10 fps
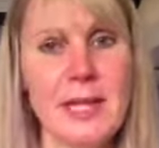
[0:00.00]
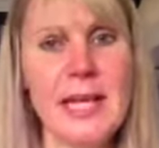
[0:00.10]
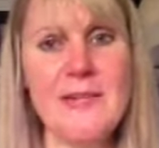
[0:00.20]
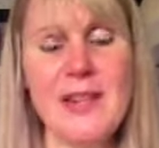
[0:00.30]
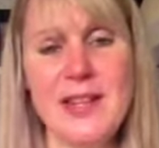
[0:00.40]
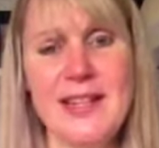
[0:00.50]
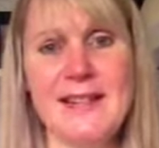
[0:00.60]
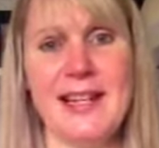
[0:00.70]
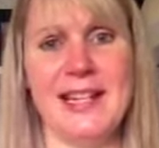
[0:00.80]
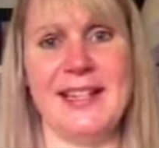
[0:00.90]
even at
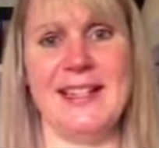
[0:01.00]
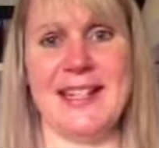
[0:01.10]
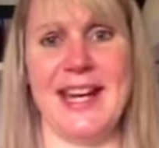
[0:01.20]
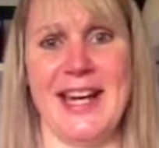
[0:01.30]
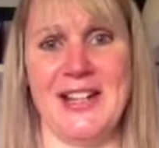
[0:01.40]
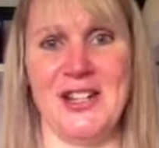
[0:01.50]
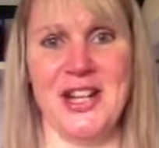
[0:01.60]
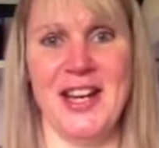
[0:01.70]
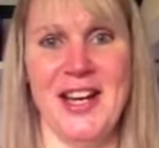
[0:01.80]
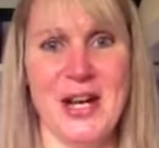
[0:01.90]
this early stage,
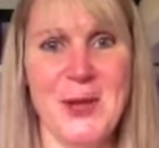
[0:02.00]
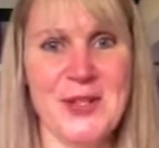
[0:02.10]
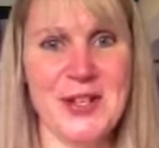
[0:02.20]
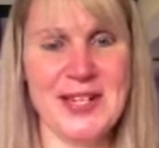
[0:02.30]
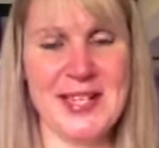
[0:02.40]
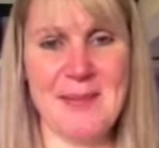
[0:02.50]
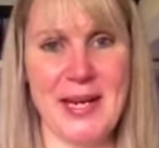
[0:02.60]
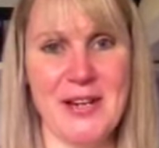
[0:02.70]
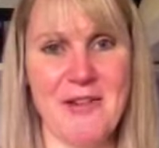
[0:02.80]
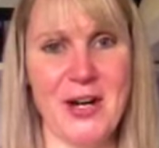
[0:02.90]
who's going to be
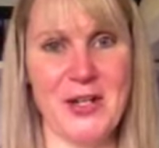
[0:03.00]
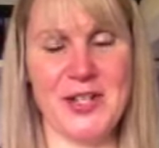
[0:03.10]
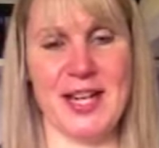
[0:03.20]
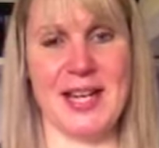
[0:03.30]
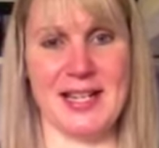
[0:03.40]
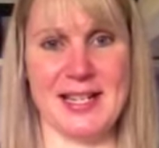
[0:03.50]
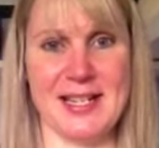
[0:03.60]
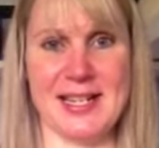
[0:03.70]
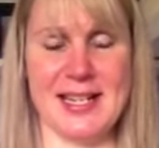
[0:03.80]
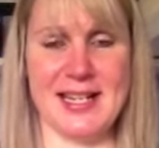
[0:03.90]
your
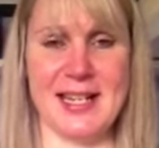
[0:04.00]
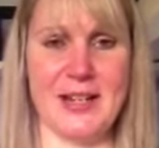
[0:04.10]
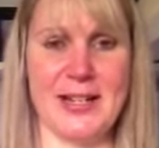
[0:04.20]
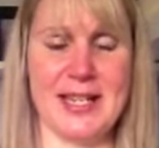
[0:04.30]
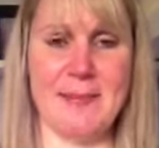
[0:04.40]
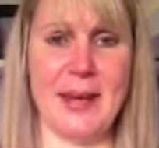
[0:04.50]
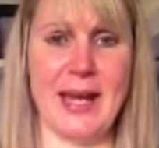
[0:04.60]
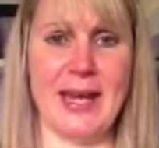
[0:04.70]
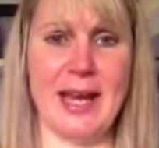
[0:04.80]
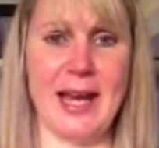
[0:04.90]
audience? Is it going to
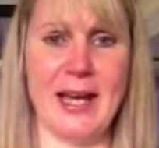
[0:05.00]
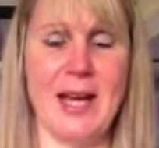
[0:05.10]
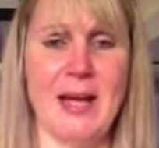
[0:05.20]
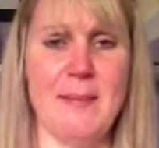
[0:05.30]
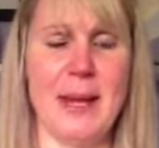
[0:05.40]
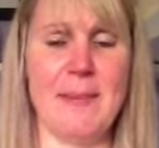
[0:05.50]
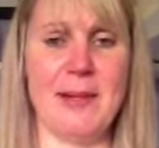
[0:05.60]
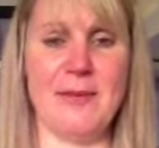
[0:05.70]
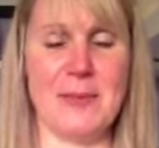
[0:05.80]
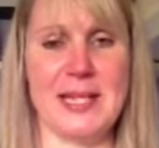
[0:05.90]
be people
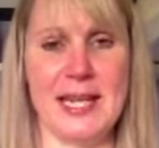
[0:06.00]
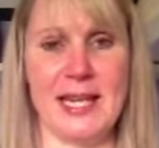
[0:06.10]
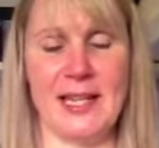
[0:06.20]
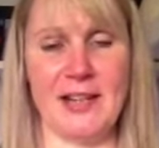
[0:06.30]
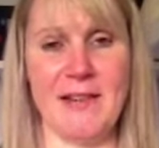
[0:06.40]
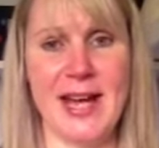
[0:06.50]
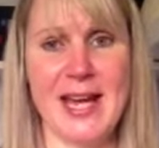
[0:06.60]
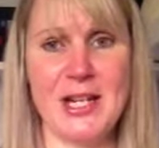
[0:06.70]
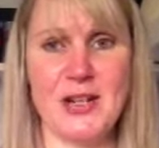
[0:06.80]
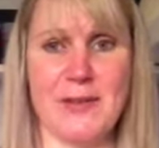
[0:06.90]
of a particular
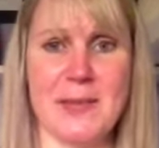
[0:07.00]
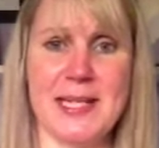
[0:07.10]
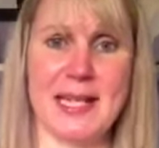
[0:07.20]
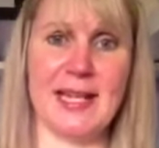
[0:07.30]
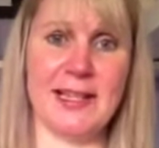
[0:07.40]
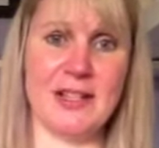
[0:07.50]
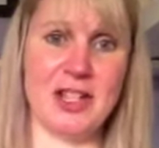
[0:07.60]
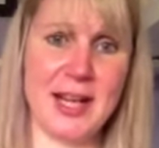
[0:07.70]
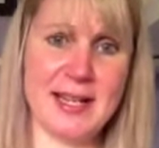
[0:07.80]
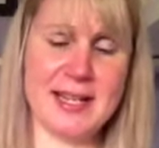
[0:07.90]
age, of a particular
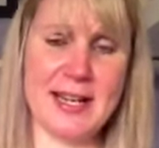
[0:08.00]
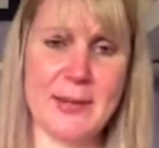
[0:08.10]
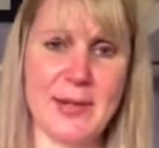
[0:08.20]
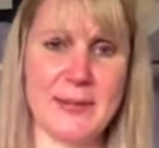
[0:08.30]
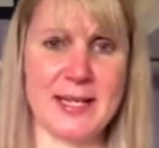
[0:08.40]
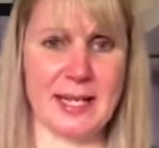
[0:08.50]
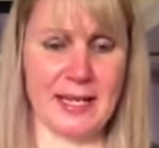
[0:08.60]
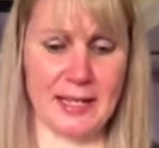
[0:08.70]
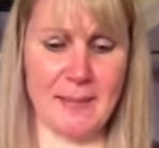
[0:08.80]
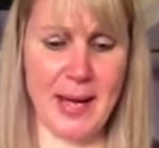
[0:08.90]
gender, with a
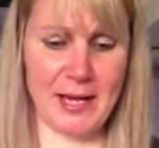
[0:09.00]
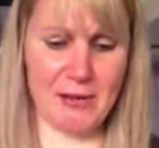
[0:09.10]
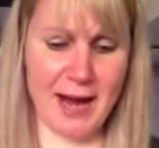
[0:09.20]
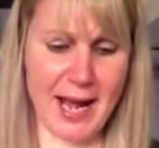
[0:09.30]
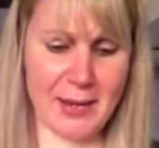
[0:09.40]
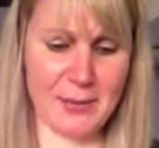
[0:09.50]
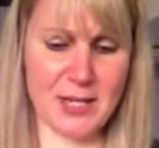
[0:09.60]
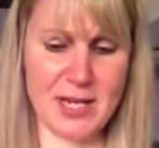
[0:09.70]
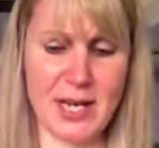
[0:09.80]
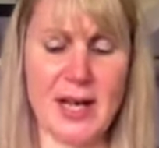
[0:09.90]
particular
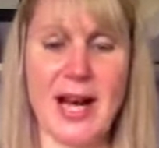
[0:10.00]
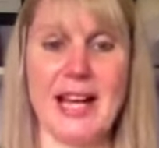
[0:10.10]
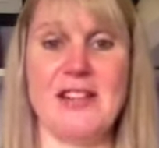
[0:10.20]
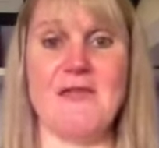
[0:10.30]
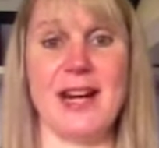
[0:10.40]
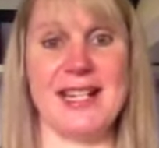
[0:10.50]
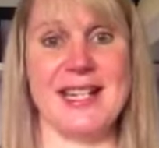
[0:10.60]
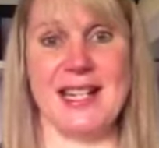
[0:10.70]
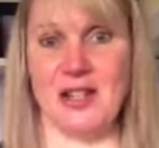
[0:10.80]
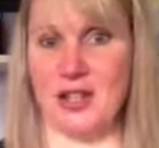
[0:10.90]
background? Are you
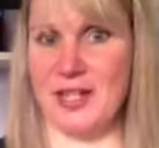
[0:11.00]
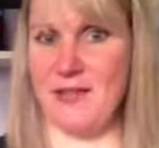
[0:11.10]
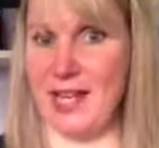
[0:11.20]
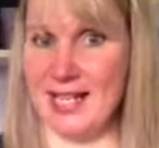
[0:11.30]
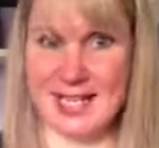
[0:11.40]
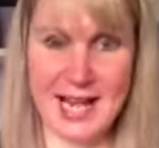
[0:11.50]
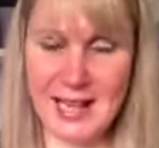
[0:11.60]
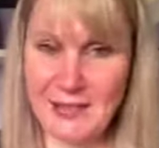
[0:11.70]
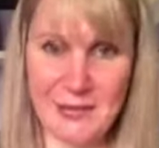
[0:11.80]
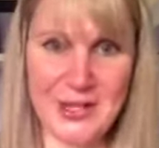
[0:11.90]
writing it just for
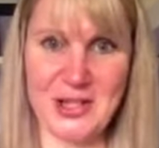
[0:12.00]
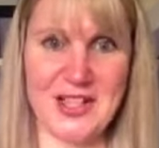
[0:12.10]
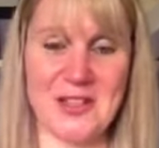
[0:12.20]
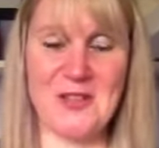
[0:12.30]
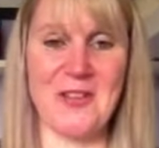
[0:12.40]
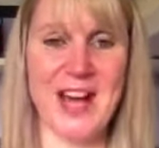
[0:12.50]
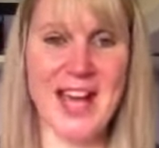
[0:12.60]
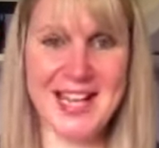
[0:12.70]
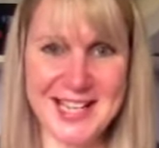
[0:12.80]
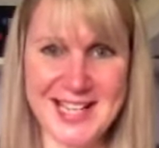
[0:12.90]
yourself, which is
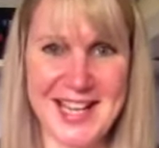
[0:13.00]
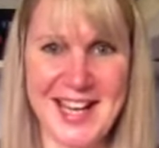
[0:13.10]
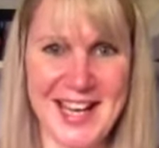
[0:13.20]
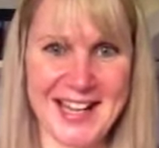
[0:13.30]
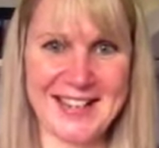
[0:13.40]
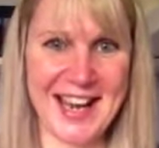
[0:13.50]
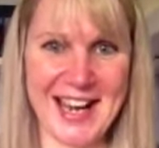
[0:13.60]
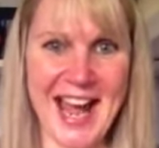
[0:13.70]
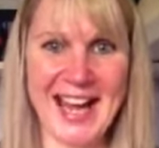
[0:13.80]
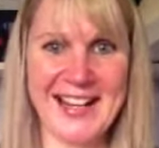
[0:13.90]
great, and I
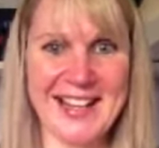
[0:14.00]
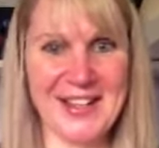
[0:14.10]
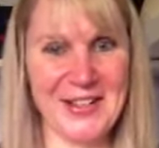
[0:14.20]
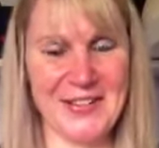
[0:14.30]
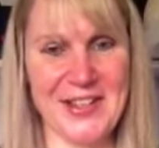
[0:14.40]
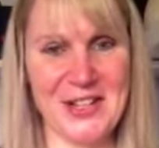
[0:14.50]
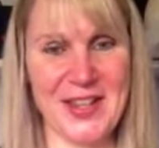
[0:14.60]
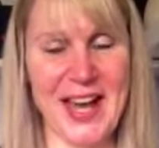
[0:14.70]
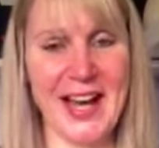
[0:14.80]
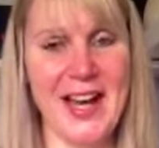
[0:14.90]
highly encourage
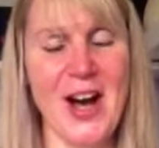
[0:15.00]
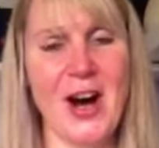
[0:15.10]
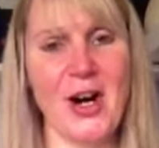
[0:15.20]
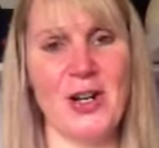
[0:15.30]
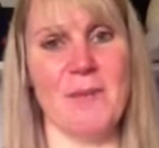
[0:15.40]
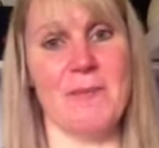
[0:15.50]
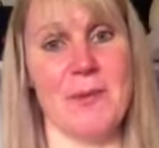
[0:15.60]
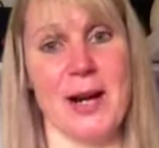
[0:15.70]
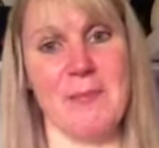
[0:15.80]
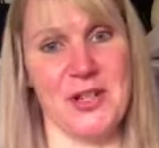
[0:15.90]
that? Or
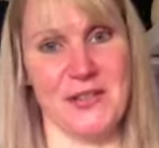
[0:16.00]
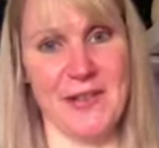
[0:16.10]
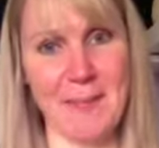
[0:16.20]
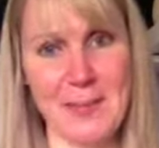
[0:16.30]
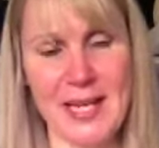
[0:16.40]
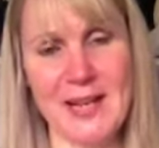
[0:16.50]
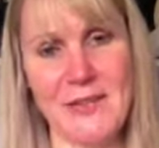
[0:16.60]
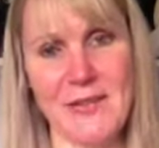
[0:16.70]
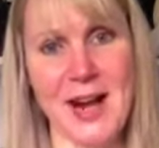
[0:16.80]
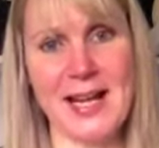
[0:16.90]
perhaps your family and
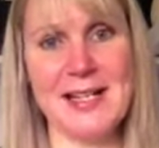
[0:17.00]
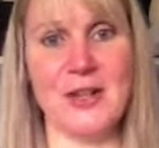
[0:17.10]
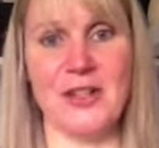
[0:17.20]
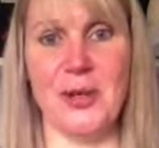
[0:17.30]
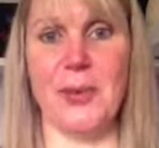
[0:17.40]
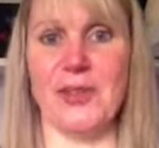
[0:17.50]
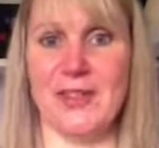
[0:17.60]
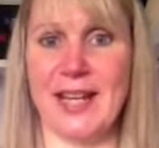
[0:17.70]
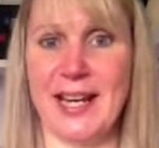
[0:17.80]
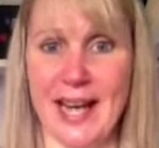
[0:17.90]
friends, or do you want
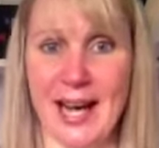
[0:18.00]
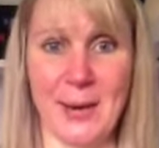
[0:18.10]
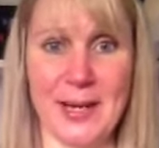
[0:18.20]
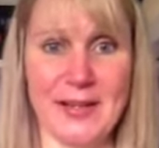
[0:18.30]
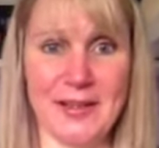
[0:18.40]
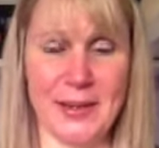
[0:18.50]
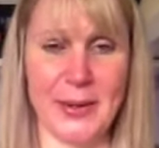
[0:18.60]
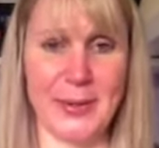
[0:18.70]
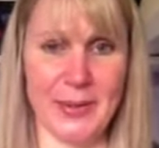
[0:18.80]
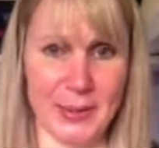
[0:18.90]
to get it out
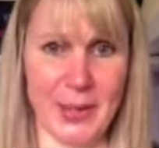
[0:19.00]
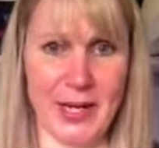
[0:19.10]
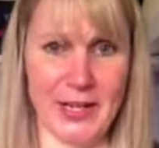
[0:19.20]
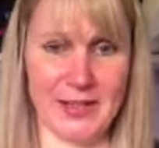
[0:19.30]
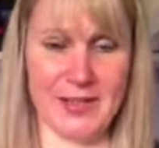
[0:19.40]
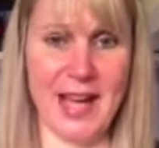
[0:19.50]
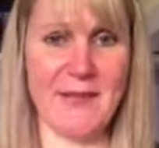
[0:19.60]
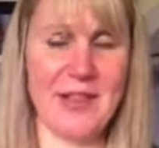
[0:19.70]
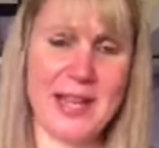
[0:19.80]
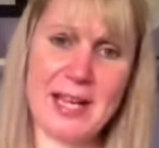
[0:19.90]
into the world? So
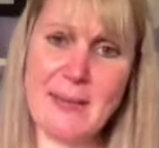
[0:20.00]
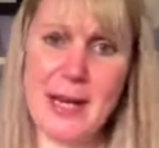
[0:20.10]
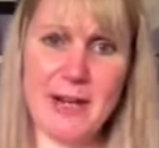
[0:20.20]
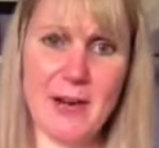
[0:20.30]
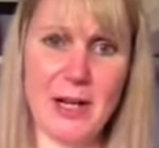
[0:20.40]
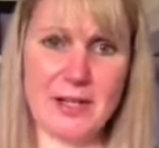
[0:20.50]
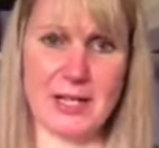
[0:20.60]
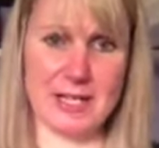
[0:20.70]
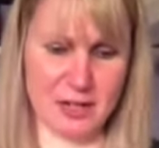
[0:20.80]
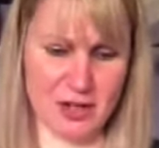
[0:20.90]
have a think about your
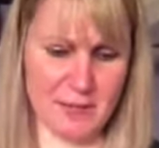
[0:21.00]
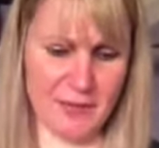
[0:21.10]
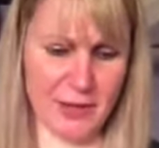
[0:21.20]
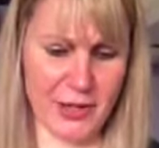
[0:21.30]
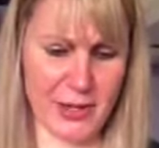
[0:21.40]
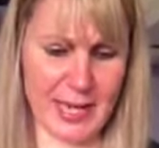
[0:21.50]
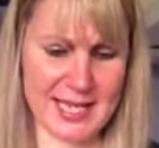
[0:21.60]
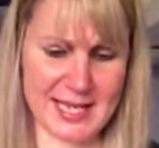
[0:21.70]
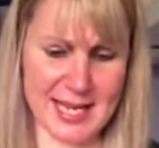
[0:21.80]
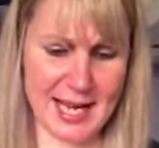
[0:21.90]
audience just before you
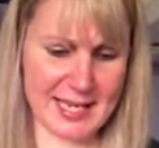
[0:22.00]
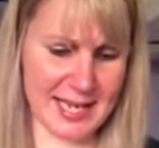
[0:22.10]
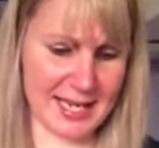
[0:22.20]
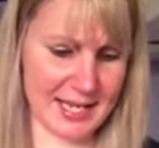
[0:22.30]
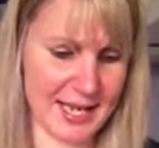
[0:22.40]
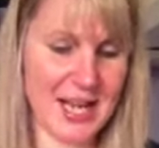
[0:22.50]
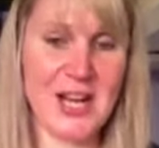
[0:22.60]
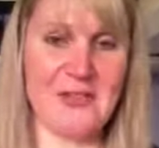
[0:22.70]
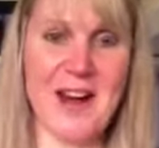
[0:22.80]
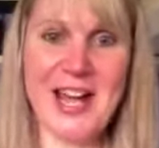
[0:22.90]
get started.
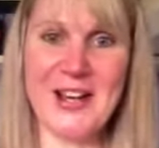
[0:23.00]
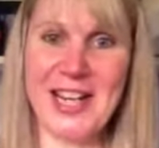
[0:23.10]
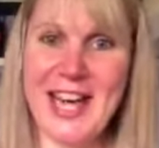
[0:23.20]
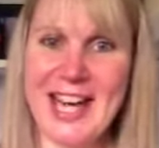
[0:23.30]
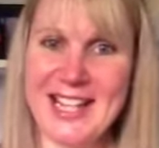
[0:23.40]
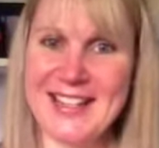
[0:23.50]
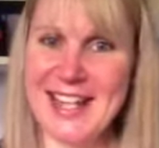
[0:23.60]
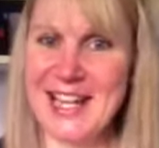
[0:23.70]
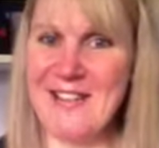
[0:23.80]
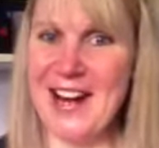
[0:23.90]
Right, okay, let's
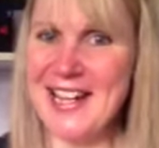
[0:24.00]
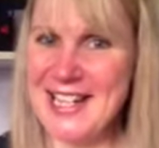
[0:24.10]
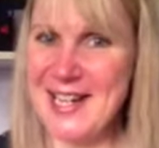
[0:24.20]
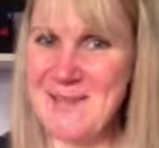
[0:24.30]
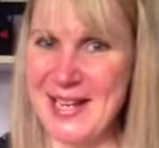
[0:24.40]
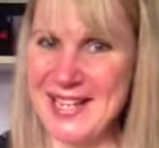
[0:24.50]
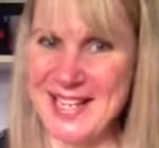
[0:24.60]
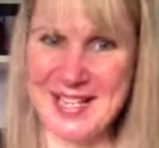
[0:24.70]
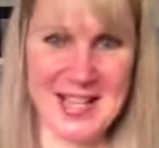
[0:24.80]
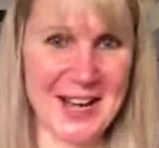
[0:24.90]
get you writing, because
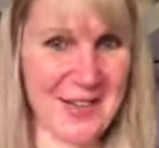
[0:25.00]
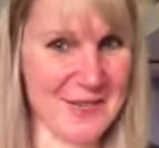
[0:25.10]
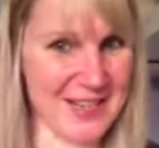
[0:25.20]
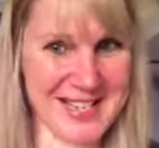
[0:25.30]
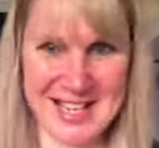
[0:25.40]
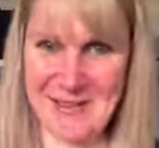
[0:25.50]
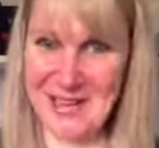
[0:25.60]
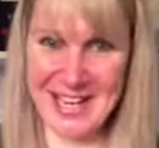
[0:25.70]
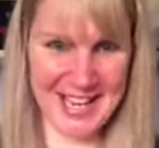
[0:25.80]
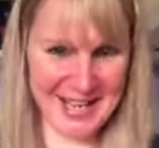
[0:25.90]
that's obviously
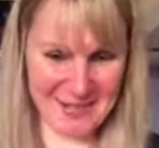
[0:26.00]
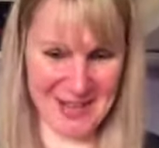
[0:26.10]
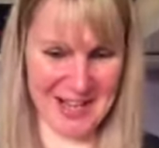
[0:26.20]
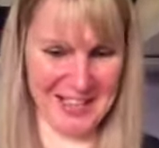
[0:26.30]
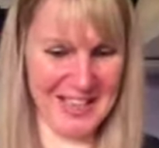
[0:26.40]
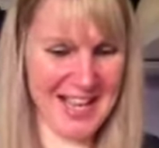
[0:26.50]
what you're here for.